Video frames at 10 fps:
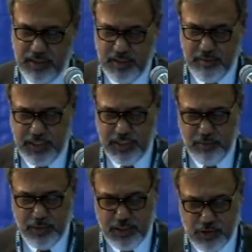vertical
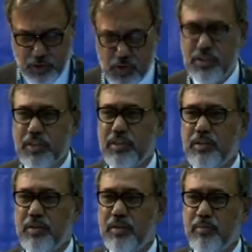bar shows the
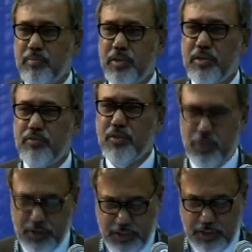period from
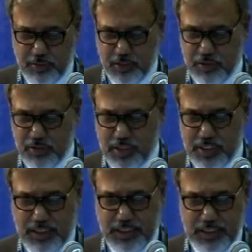which the intervention was
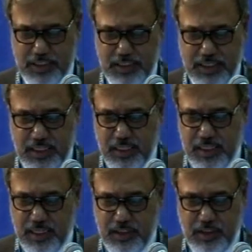started.
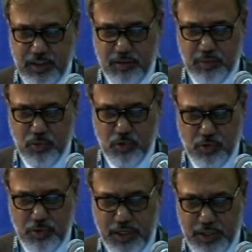And the
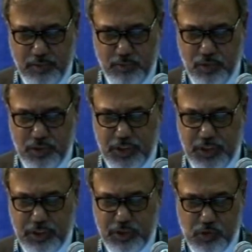blue
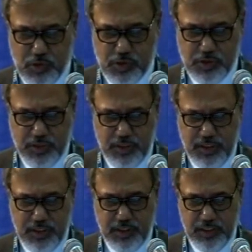chart shows
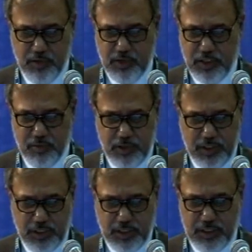the neonatal
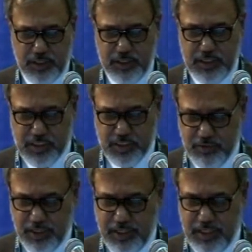mortality in the
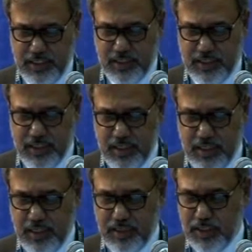ICDDRB area,
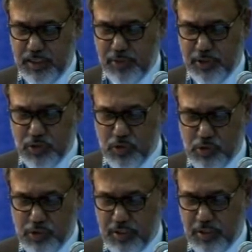and the red bar
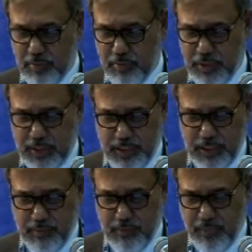shows in the government
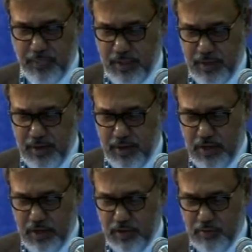area.
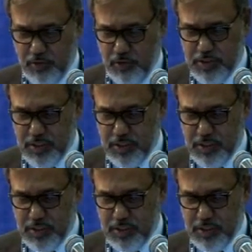So you can